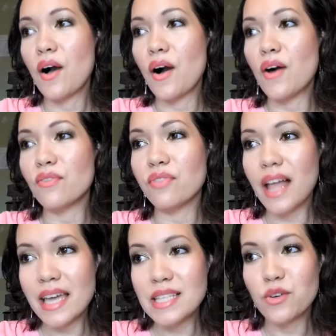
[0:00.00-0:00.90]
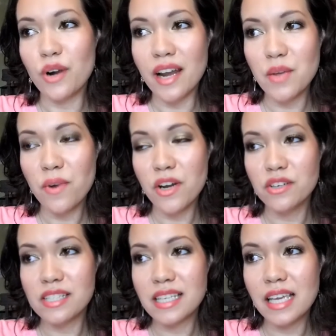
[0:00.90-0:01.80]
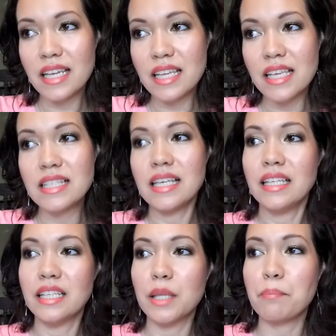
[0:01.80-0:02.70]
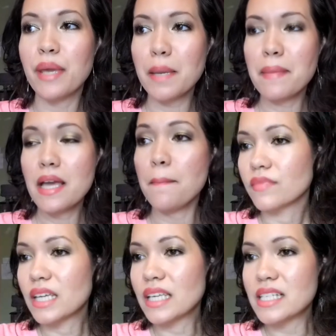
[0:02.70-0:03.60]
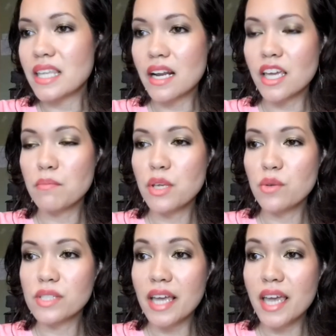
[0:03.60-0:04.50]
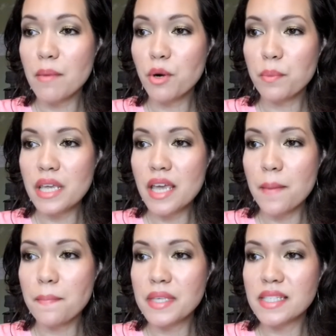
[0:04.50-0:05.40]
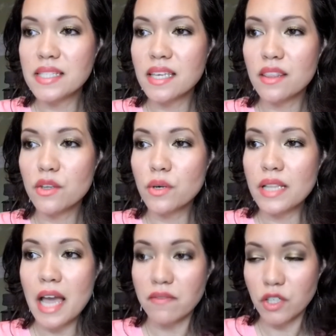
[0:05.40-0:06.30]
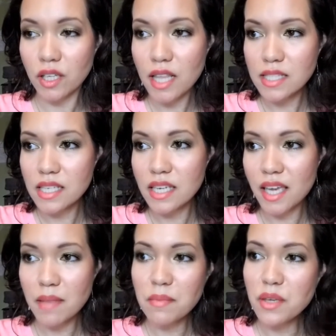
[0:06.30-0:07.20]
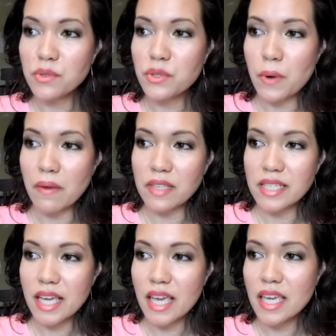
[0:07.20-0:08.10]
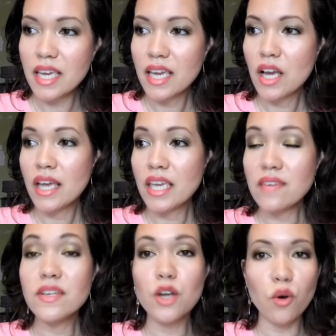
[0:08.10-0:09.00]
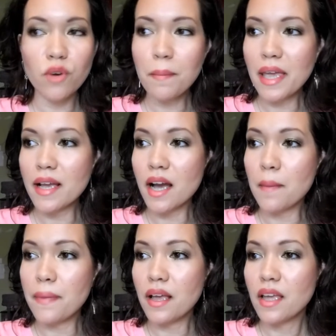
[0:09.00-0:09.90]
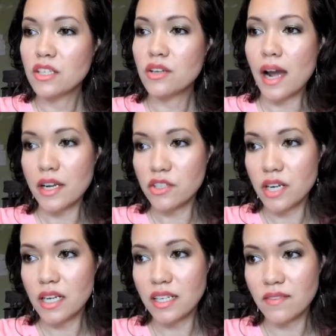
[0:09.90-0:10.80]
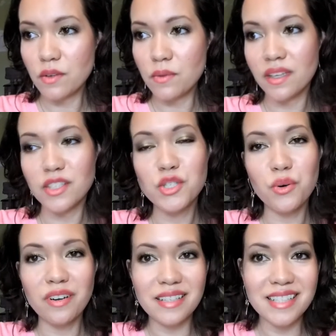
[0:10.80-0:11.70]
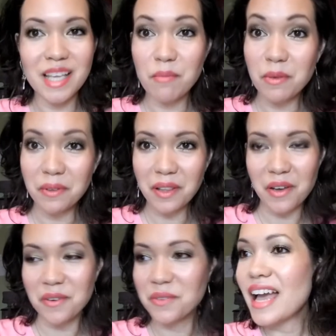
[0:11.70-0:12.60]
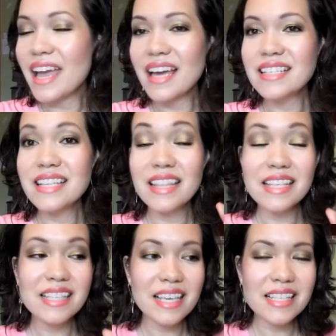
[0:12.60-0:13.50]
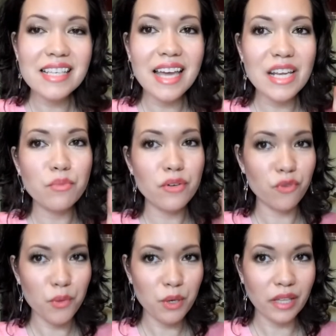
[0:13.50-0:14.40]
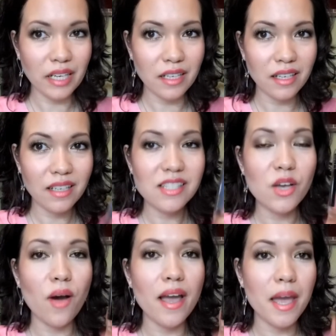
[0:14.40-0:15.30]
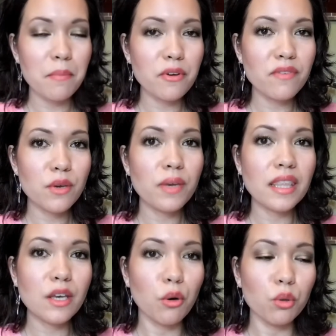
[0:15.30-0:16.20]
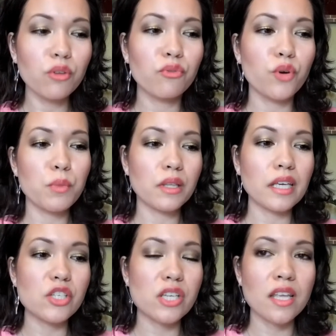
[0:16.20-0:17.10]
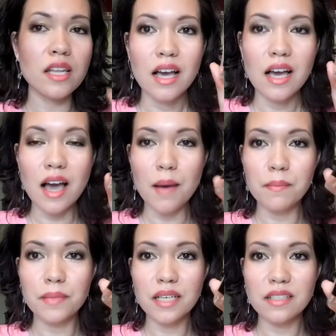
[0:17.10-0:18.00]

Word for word: on flights, or anywhere your skin needs a little pick-me-up. They say that it can be used AM or PM, mist the skin thoroughly after cleansing. It can be used throughout the day, even over makeup, to hydrate and give you the Jordan Samuel glow. And this is getting reformulated, so I am reviewing the old formulation um,